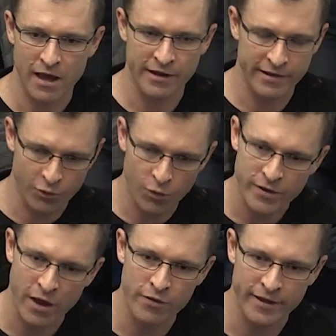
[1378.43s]
And there's
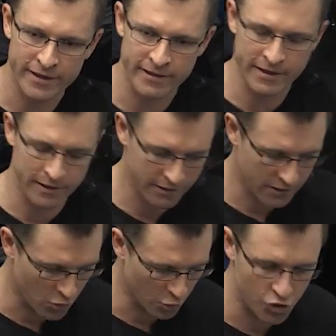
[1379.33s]
also these things
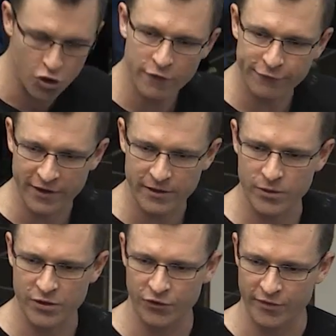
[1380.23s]
called shock fronts
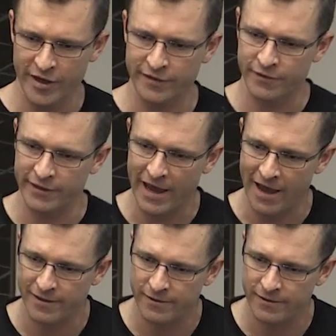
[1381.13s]
which are driven into the gas.